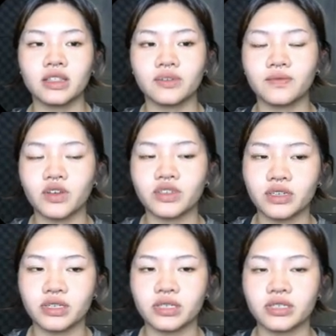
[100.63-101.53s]
the
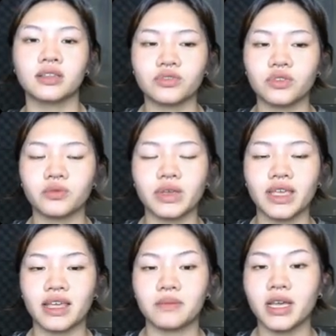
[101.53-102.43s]
voices so we
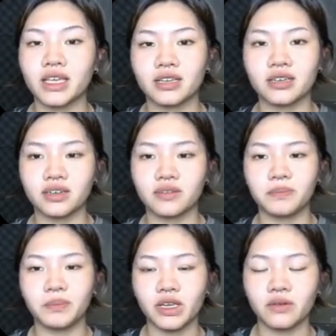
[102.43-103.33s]
can make a
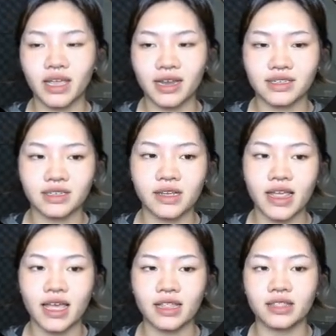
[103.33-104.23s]
male character
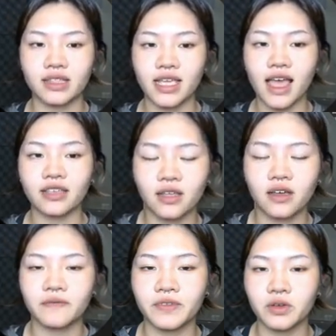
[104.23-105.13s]
and the other
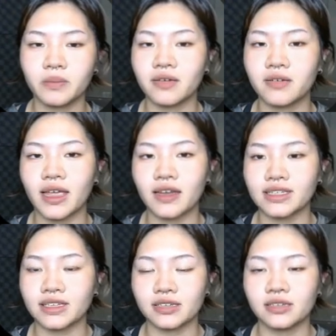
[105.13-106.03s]
a female
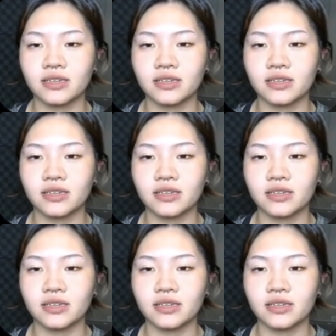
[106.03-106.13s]
character.